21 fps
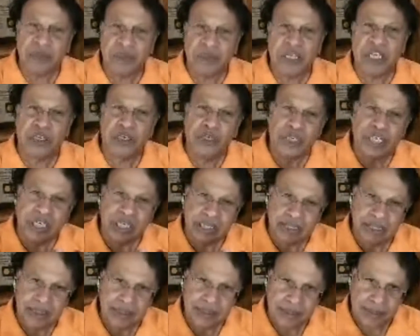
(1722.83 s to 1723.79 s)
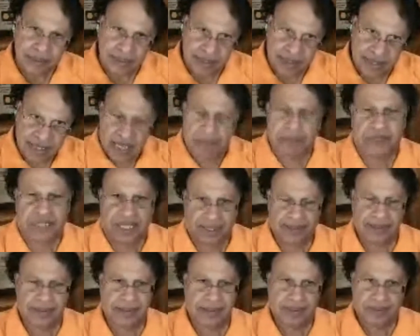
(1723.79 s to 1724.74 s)
in something,
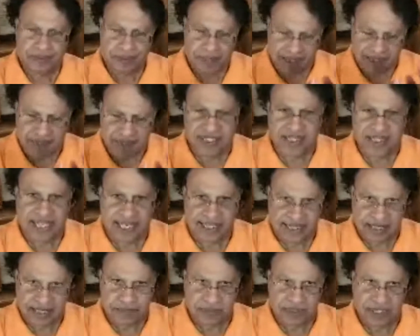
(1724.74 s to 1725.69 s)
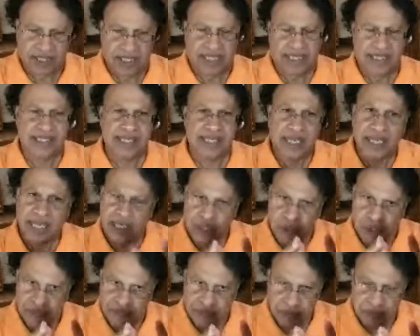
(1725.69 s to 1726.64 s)
whatever that something is. You have
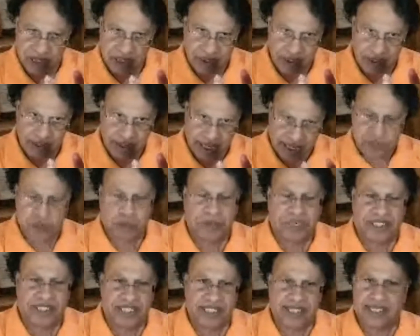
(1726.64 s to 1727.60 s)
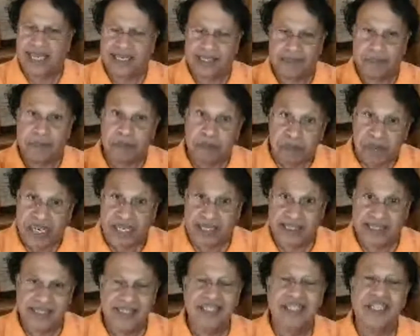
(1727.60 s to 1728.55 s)
to be an expert in that.
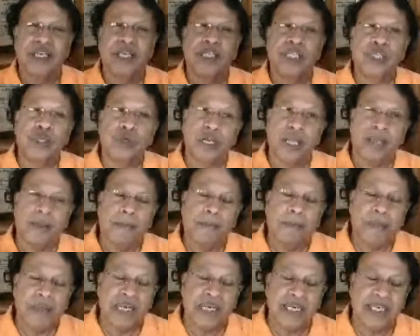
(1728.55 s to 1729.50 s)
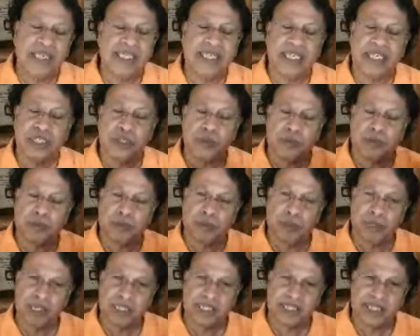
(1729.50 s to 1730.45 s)
But your ability to
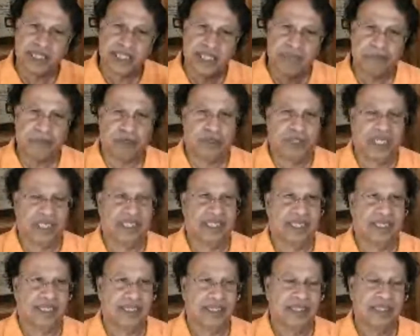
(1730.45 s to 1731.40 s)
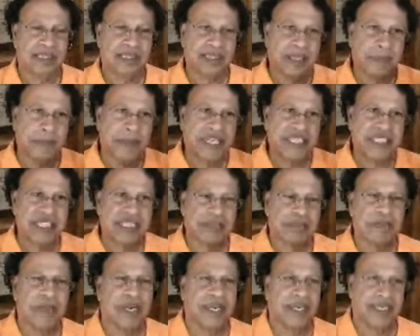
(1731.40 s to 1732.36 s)
pull the team together, the best
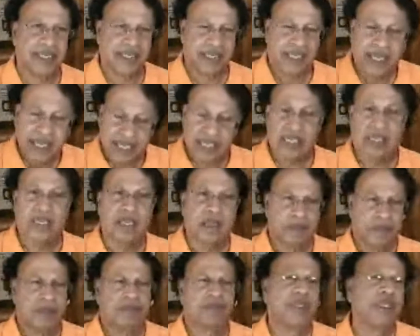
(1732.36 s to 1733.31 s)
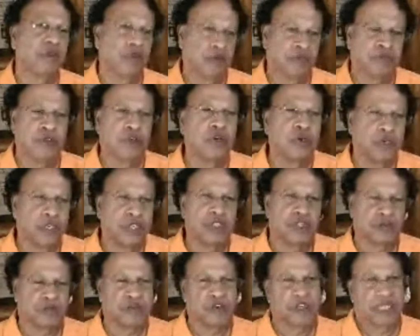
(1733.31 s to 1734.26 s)
mind. If you go
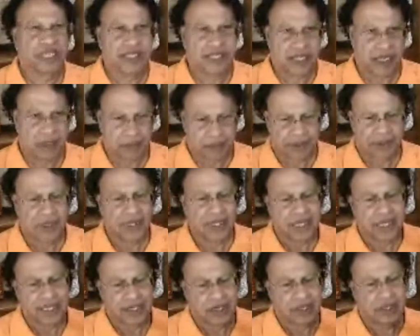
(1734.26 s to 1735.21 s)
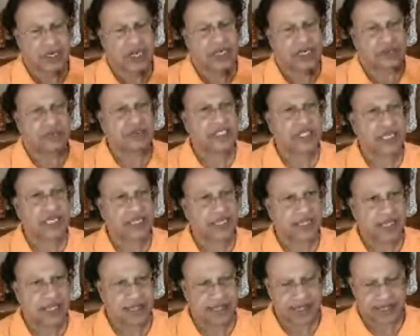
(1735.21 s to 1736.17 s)
into, for example, artificial
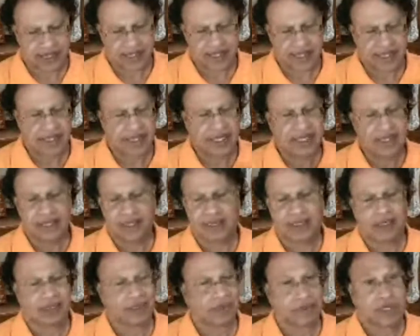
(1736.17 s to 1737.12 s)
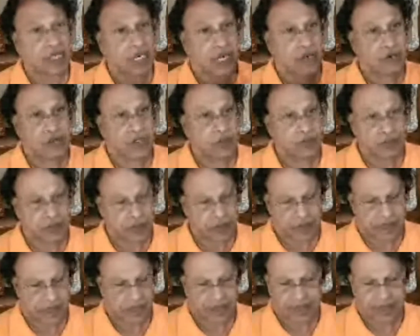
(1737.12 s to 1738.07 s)
intelligence or cloud
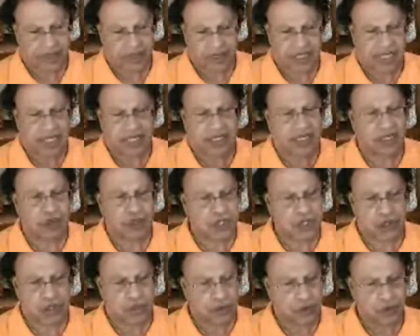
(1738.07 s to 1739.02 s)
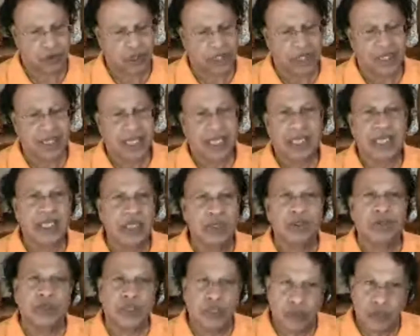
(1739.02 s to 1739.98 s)
computing, just take those two.
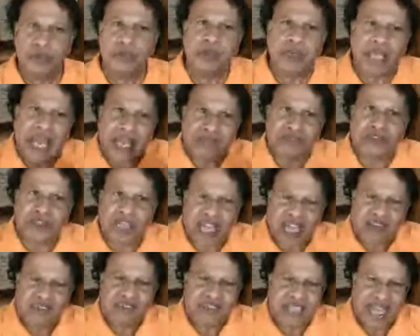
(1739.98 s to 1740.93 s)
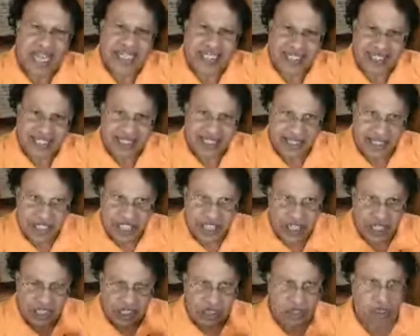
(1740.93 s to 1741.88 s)
You have to have that
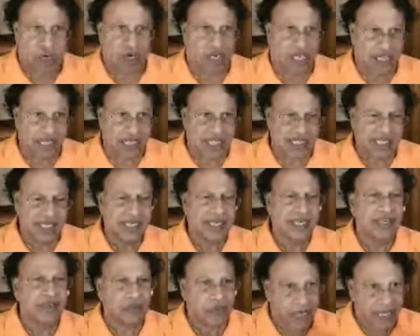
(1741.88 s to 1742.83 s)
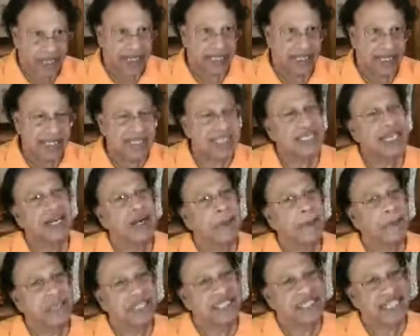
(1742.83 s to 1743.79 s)
initial knowledge what it is,
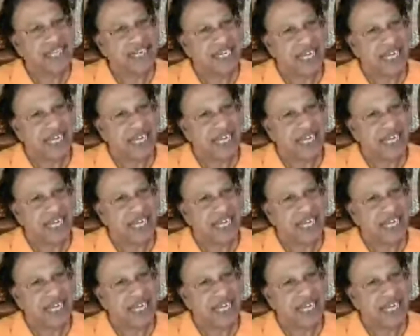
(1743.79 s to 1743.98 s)
but